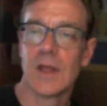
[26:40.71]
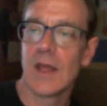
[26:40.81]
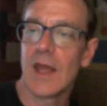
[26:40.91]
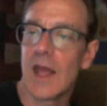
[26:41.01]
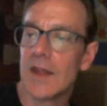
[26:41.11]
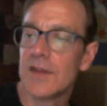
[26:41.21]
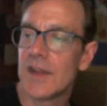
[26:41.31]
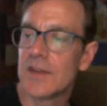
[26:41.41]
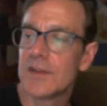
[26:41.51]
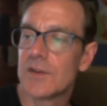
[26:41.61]
And
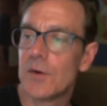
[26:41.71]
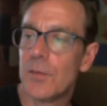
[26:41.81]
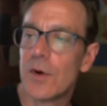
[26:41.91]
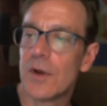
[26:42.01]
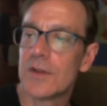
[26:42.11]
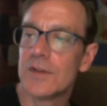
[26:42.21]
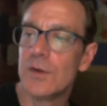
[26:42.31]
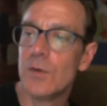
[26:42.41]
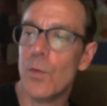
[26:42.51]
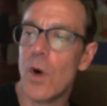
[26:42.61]
since it's so important, let's
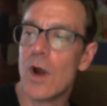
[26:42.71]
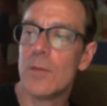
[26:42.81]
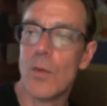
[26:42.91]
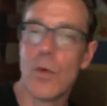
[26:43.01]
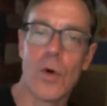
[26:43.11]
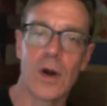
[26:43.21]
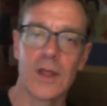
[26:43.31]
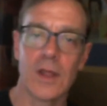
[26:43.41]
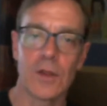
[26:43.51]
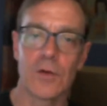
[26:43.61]
do one more
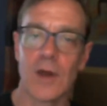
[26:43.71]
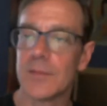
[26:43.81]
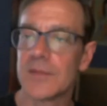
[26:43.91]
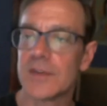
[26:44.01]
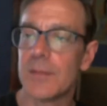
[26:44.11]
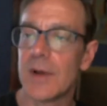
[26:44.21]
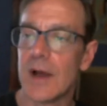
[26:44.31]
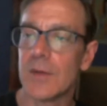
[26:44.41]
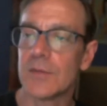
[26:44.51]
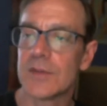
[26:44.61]
kilograms to
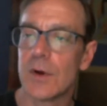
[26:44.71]
pounds.